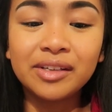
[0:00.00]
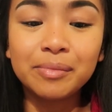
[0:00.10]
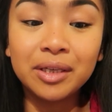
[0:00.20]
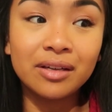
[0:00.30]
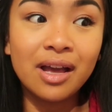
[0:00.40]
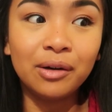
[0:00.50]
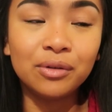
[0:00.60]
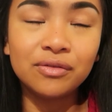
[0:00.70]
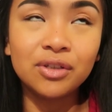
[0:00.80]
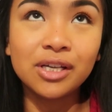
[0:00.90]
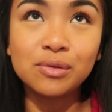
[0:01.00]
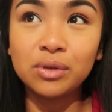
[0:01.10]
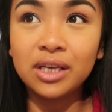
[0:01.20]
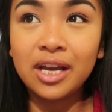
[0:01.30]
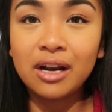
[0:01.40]
I mean, I don't know if you guys
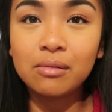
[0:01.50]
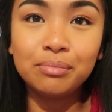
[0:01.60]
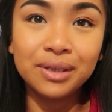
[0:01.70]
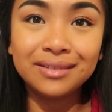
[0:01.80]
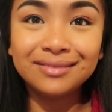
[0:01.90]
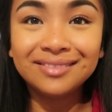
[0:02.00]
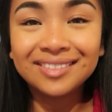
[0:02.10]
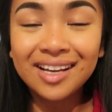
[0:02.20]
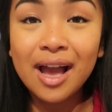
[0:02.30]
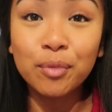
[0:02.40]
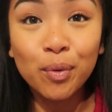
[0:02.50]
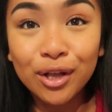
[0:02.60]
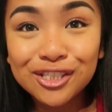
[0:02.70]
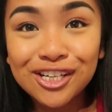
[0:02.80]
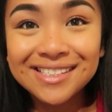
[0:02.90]
really care, but I'm
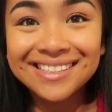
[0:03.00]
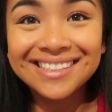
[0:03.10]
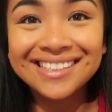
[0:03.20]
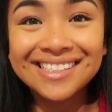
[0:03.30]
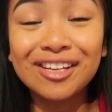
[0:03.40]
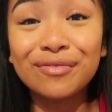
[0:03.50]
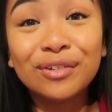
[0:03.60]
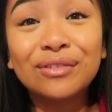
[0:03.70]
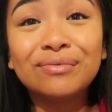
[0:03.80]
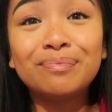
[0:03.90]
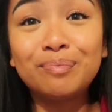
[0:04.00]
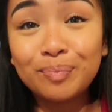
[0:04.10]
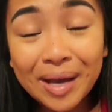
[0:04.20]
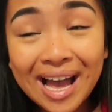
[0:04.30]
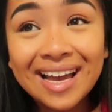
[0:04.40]
apologizing because I feel
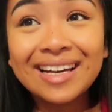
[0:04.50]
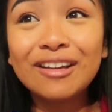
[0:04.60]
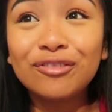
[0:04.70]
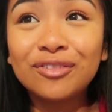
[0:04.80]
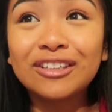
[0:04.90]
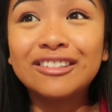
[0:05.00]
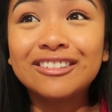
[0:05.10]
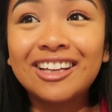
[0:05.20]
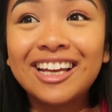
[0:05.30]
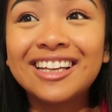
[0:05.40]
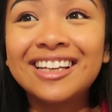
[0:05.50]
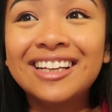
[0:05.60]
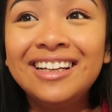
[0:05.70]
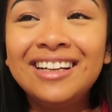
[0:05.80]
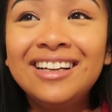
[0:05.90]
bad. I feel like,